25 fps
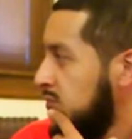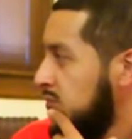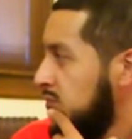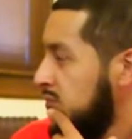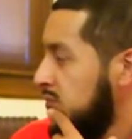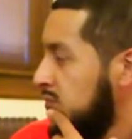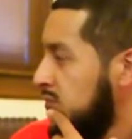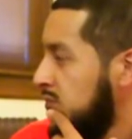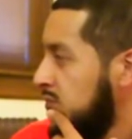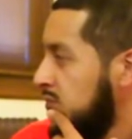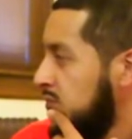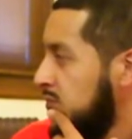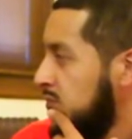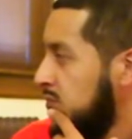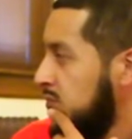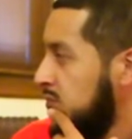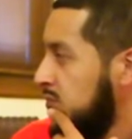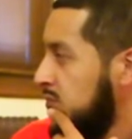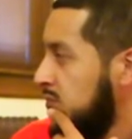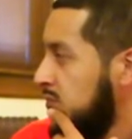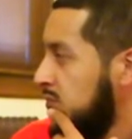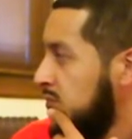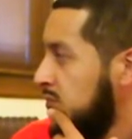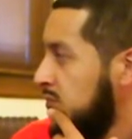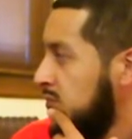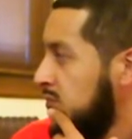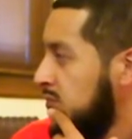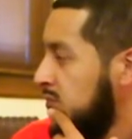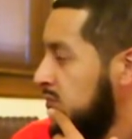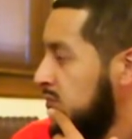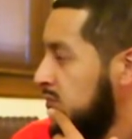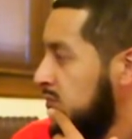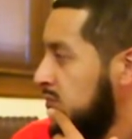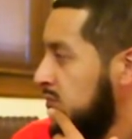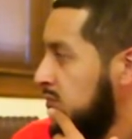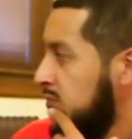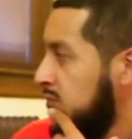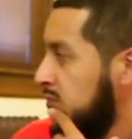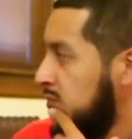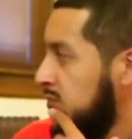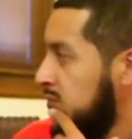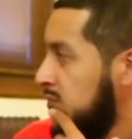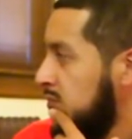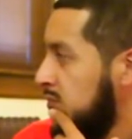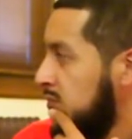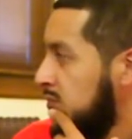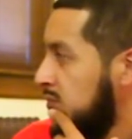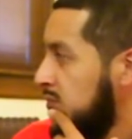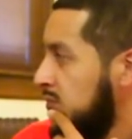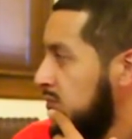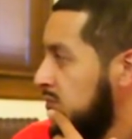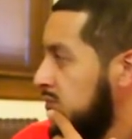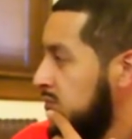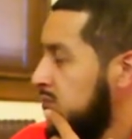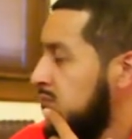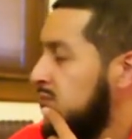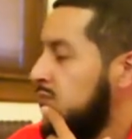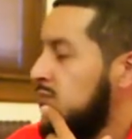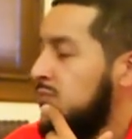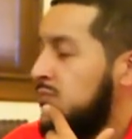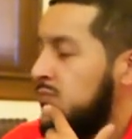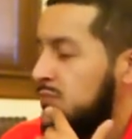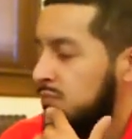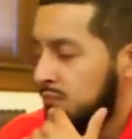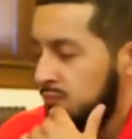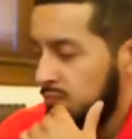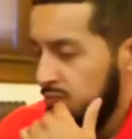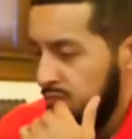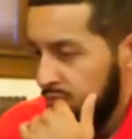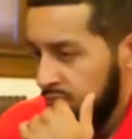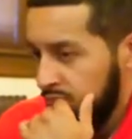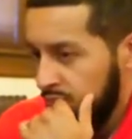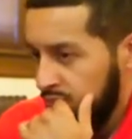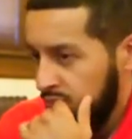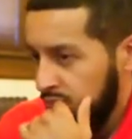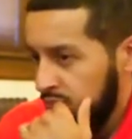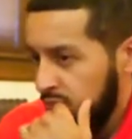(not speaking)